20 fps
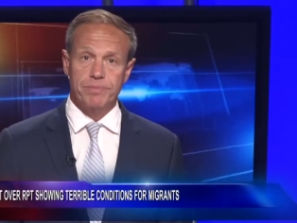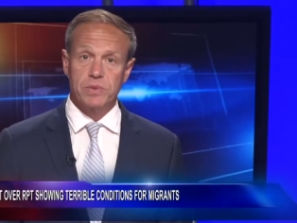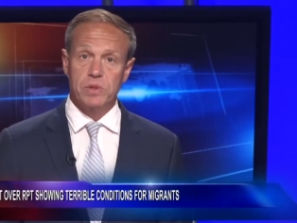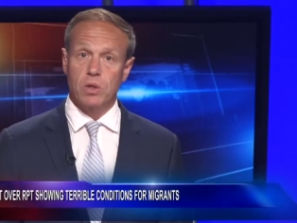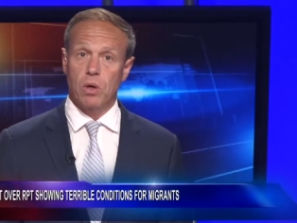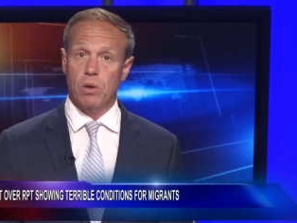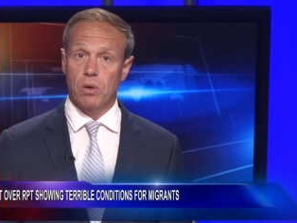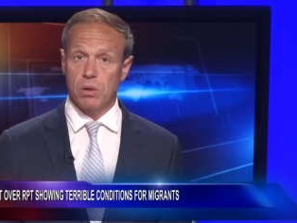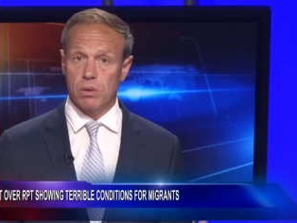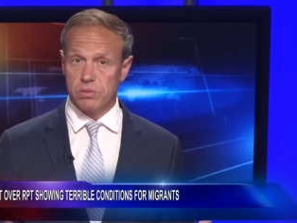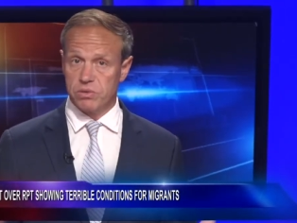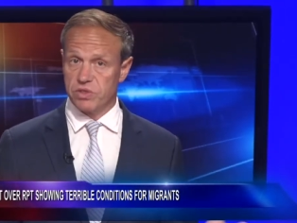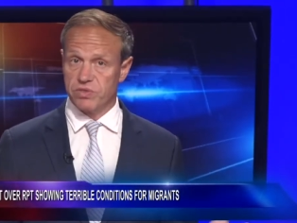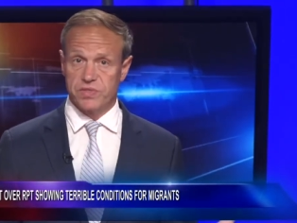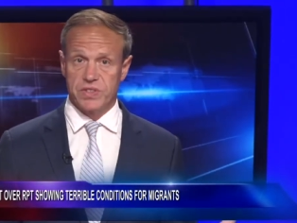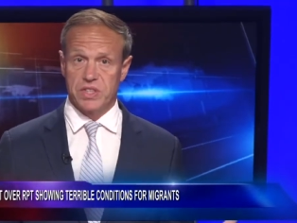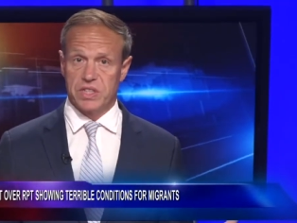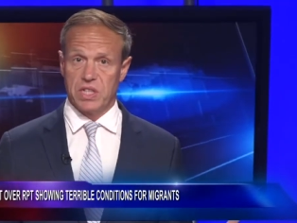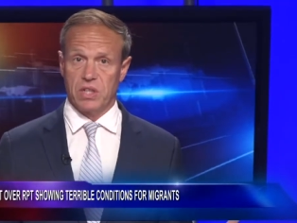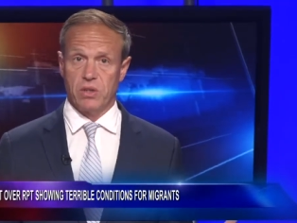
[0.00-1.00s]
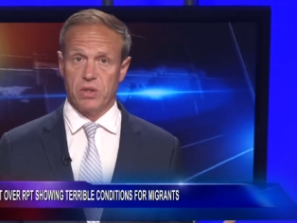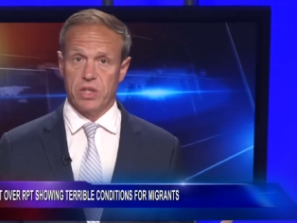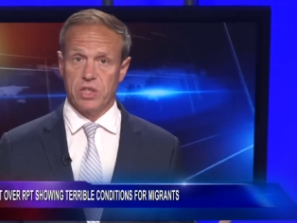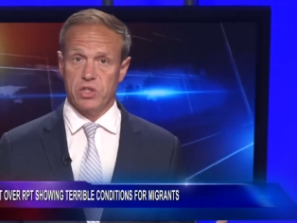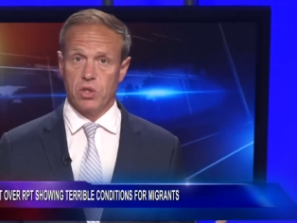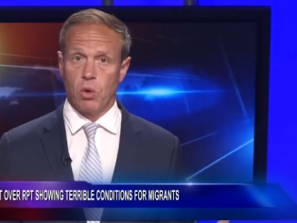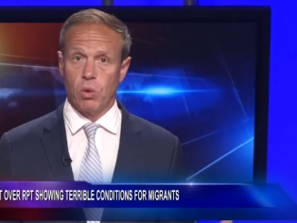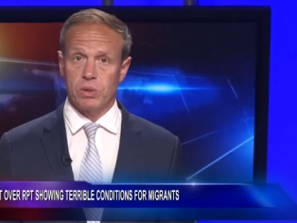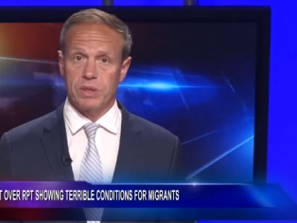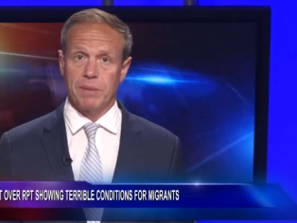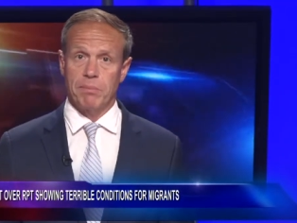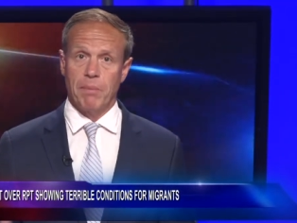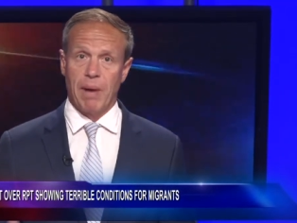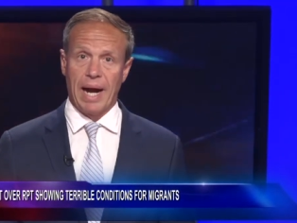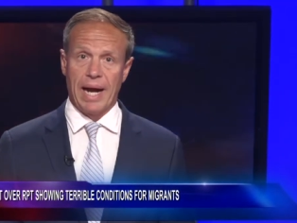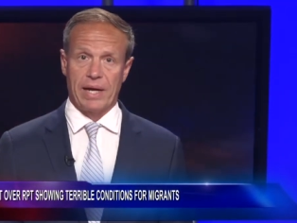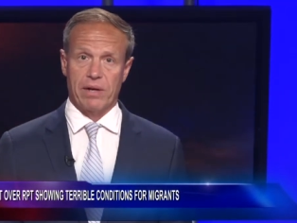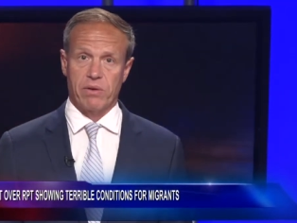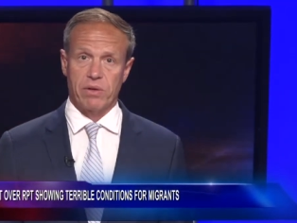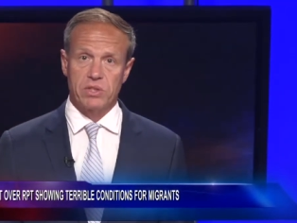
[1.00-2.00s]
those facilities holding
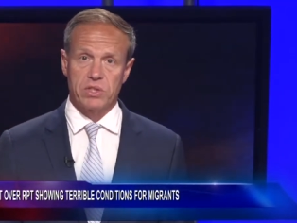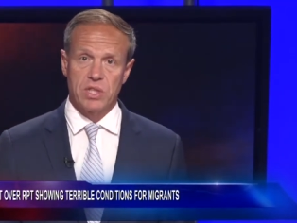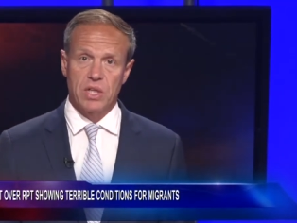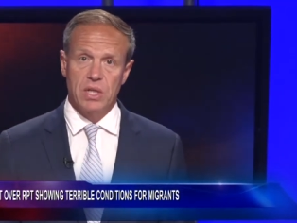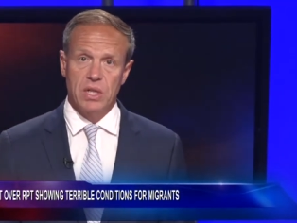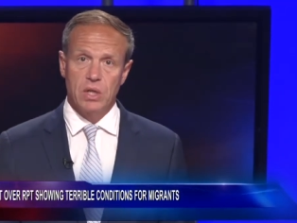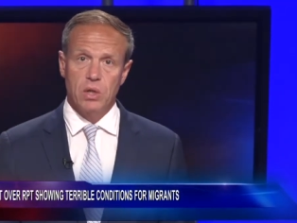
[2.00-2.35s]
migrants